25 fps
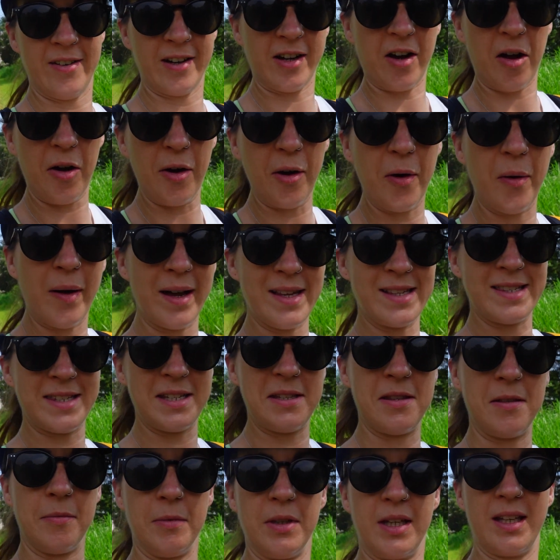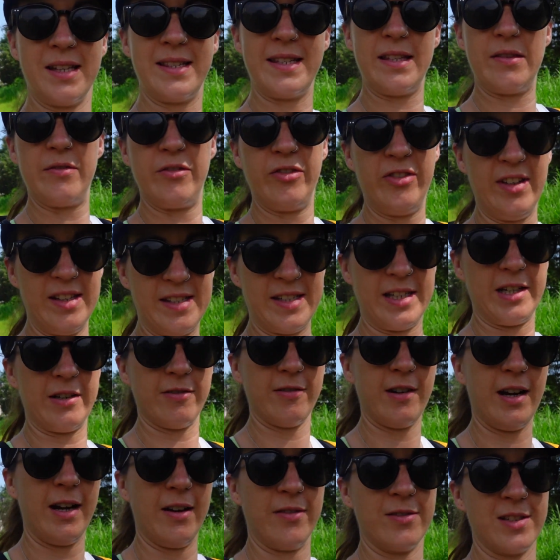I can't quite see them. You can see them flitting
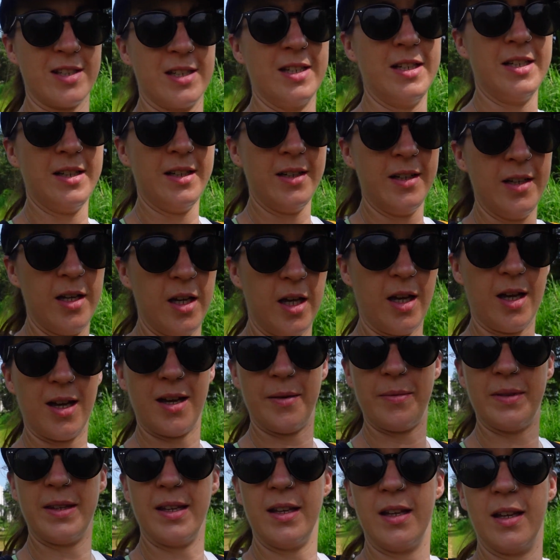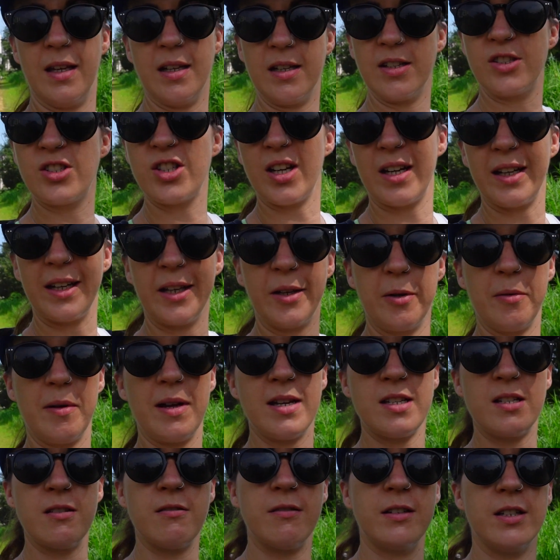around, but they're chatting
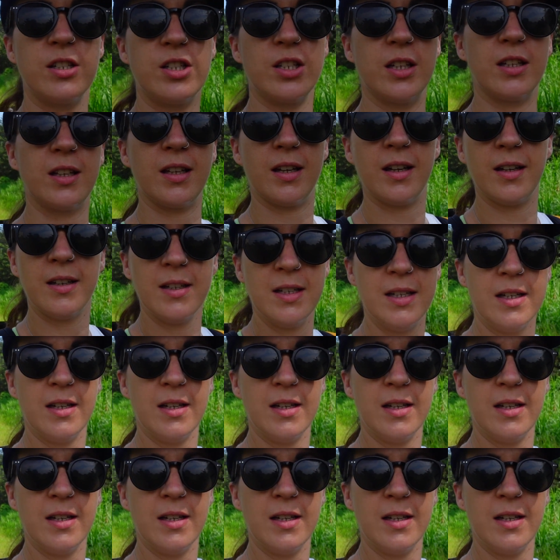away to each other.